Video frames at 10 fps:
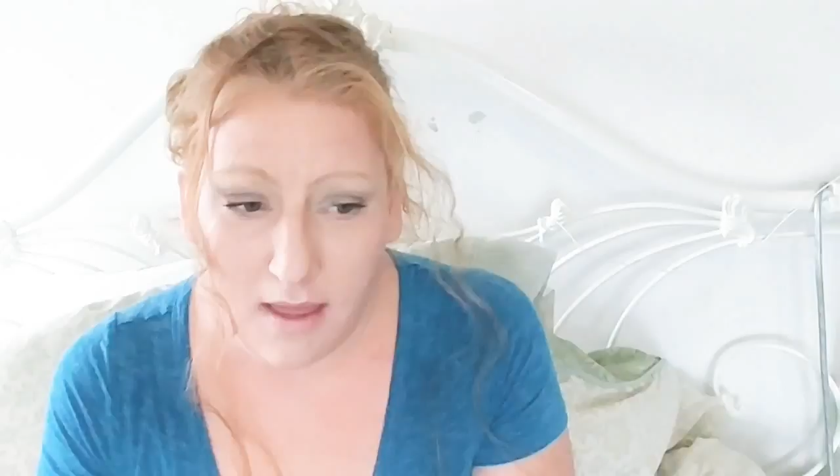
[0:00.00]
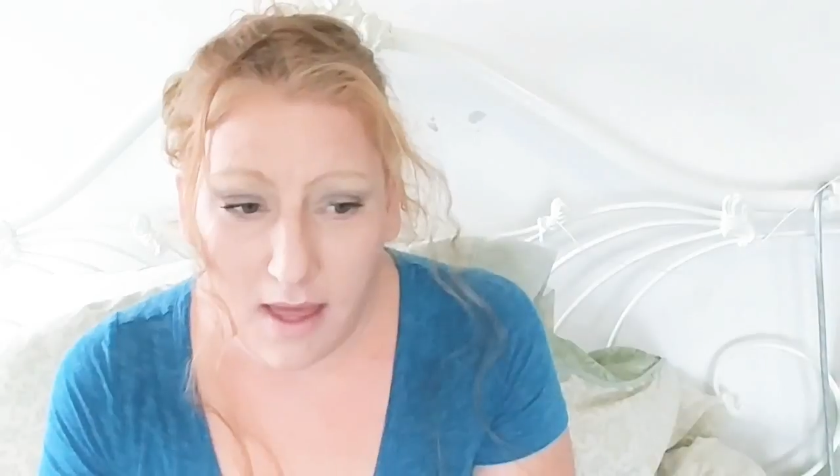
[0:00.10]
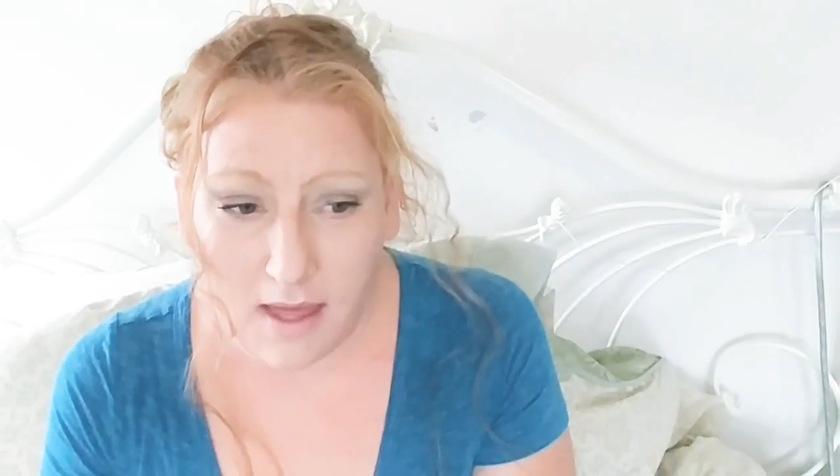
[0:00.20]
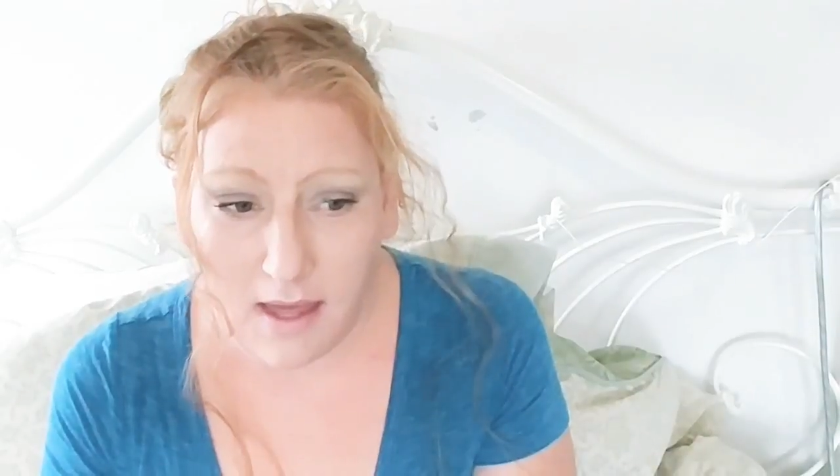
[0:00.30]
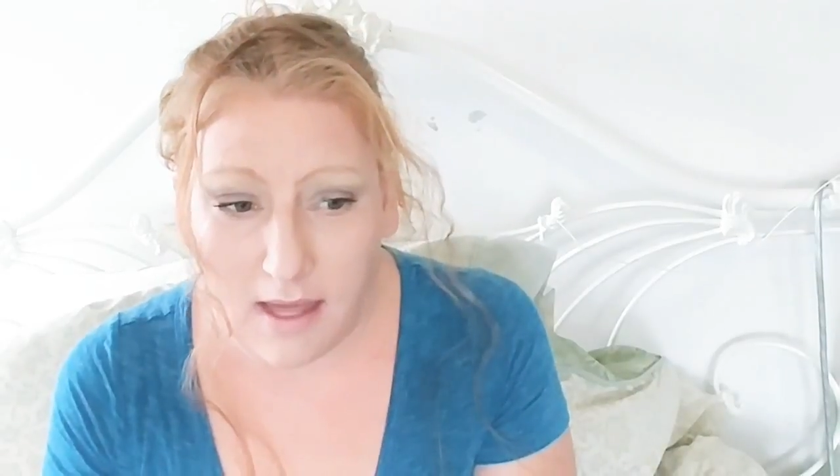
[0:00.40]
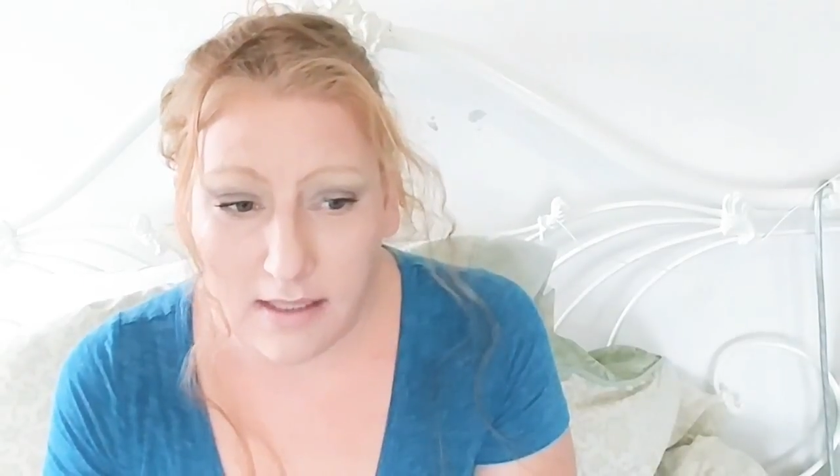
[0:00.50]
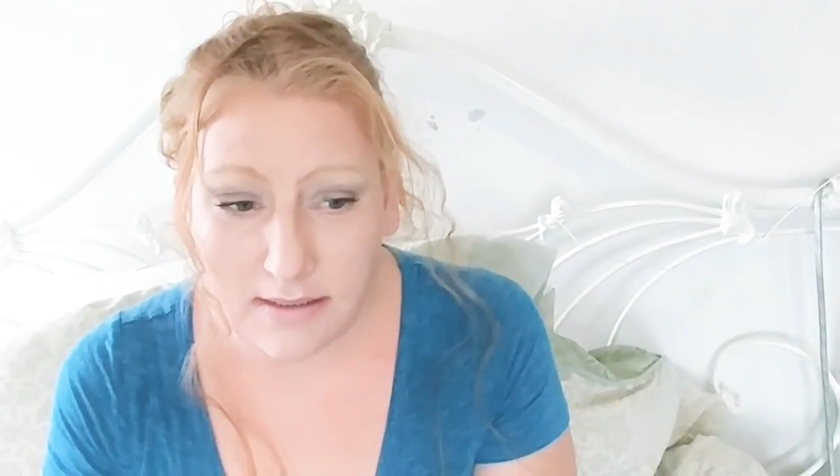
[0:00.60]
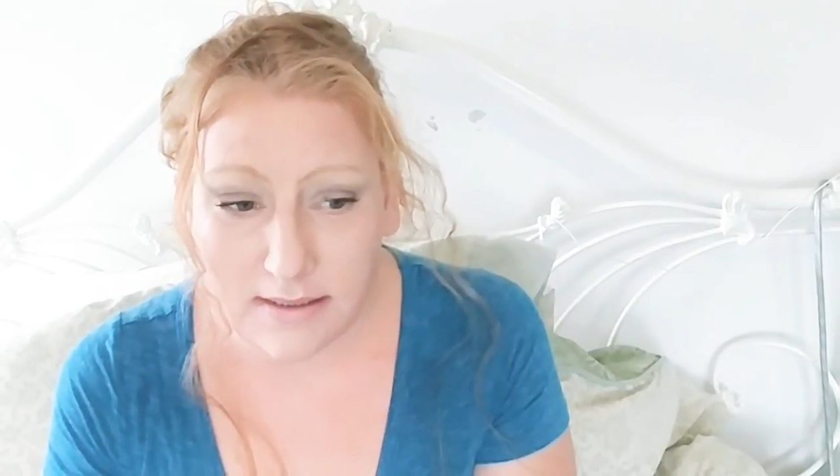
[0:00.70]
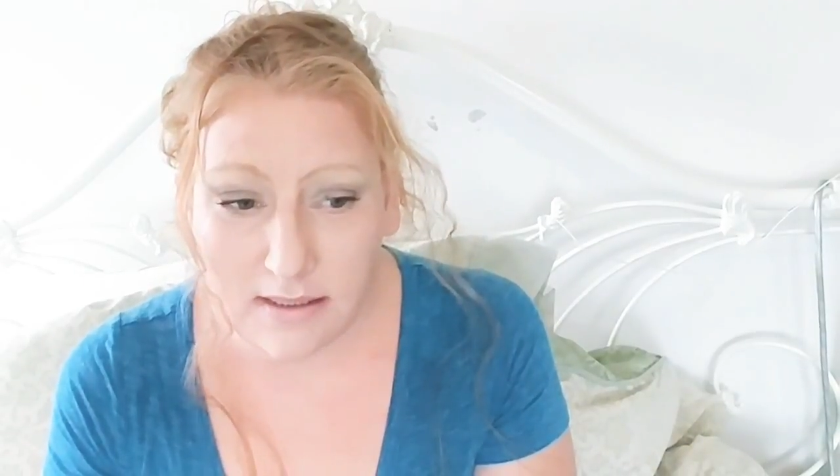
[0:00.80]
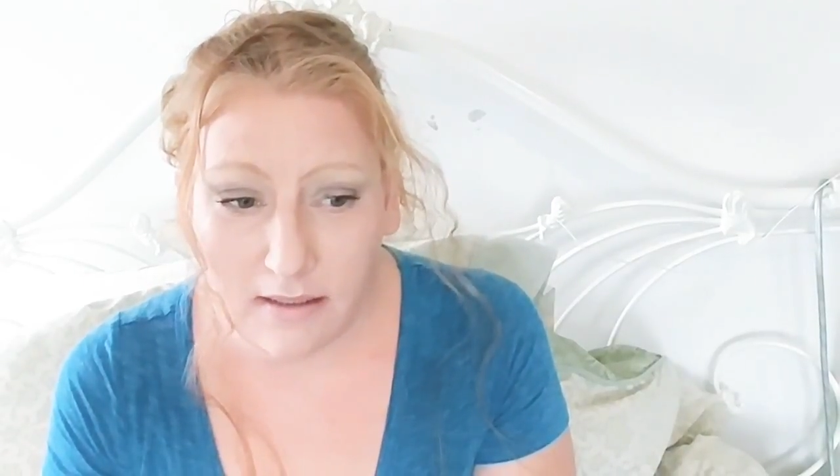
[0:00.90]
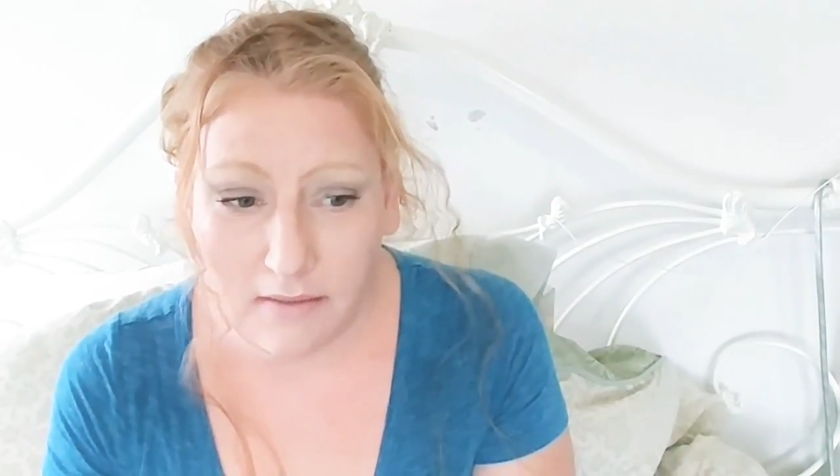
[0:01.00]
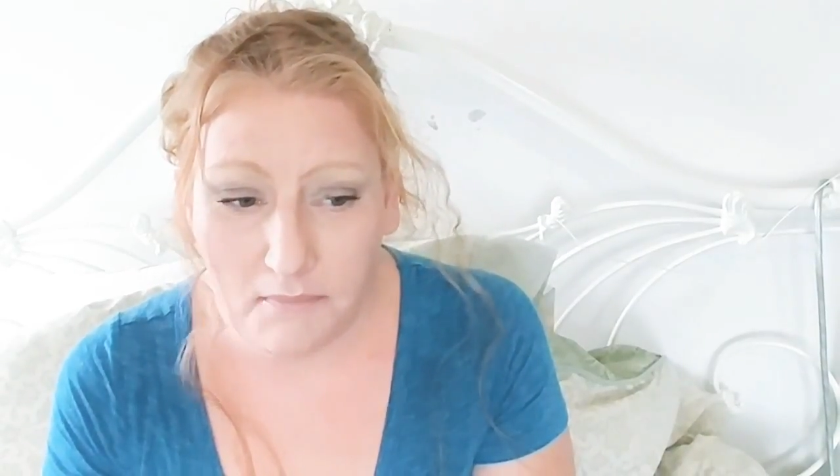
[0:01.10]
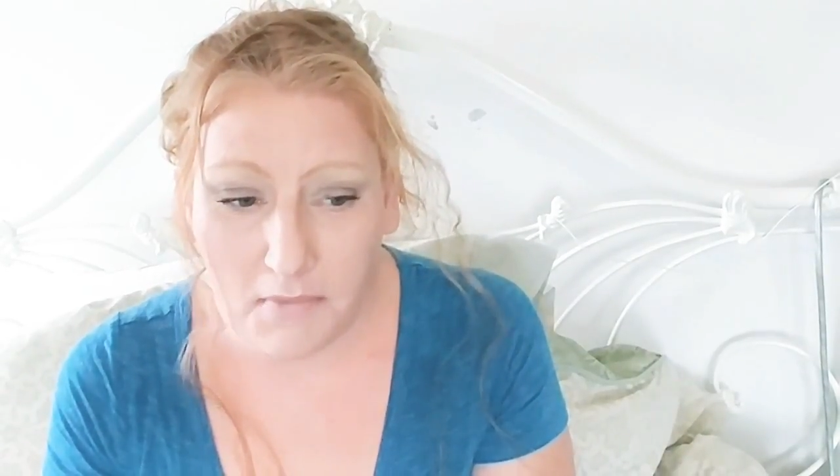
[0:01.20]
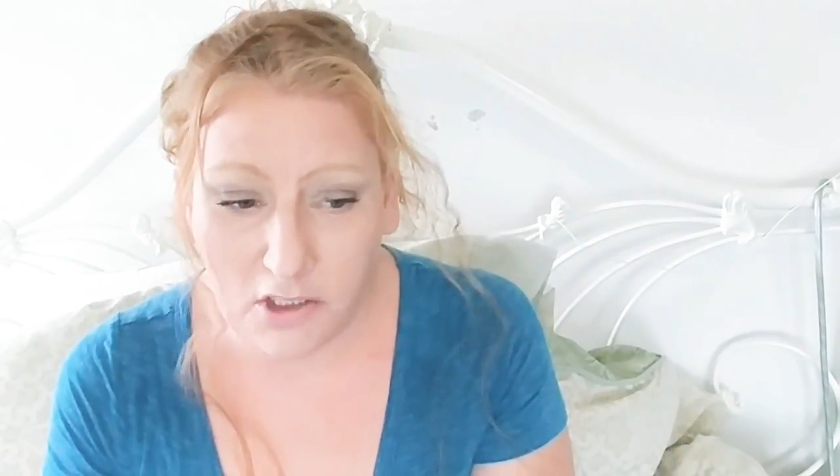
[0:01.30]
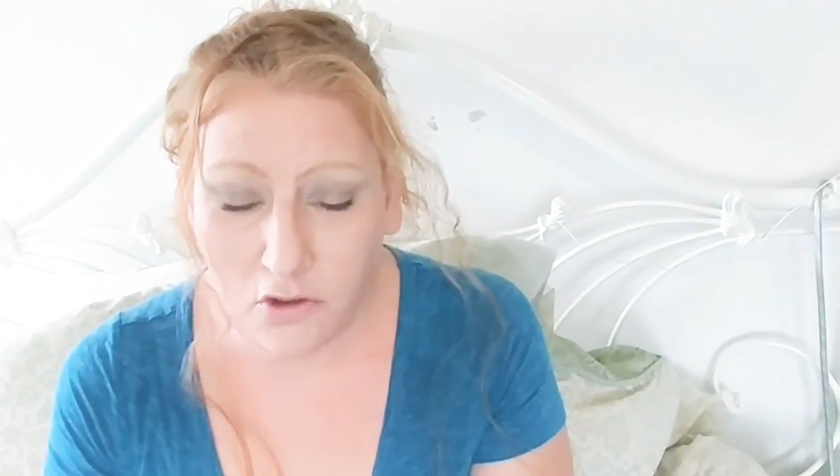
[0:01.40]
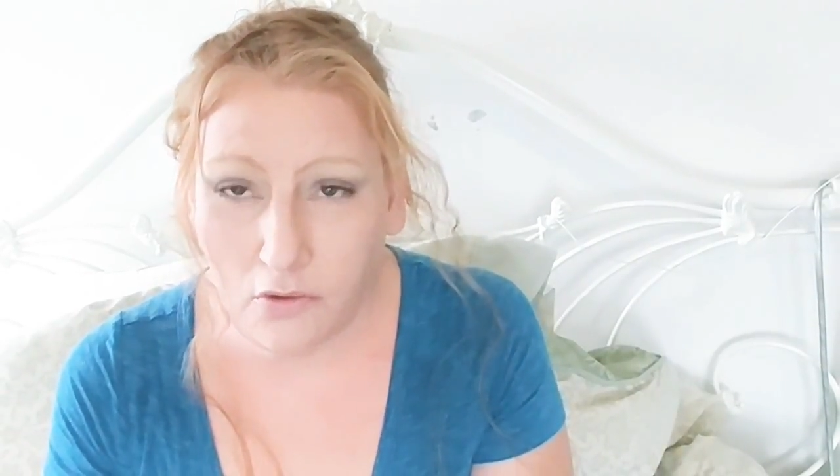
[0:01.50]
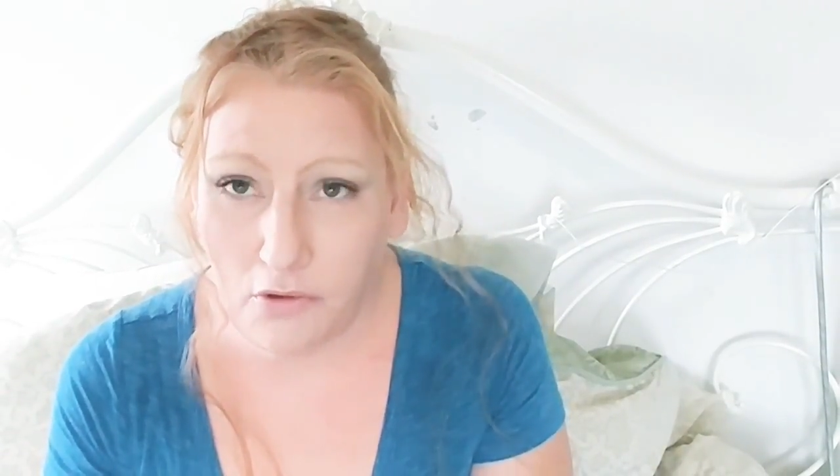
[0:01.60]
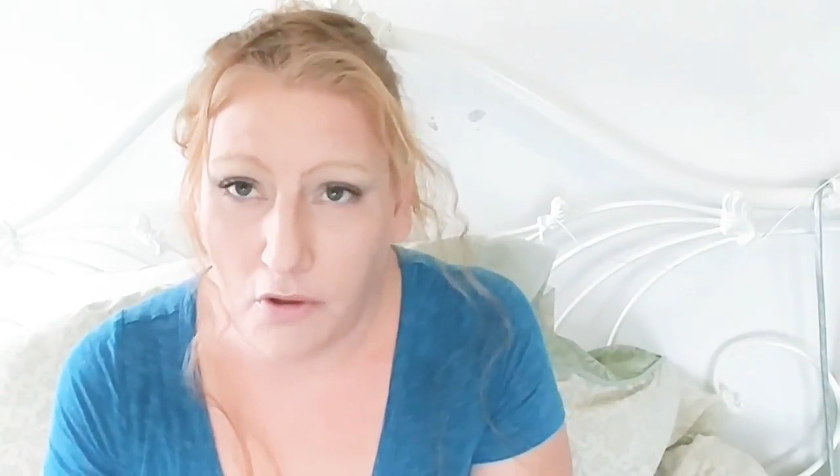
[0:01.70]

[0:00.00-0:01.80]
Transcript: and my children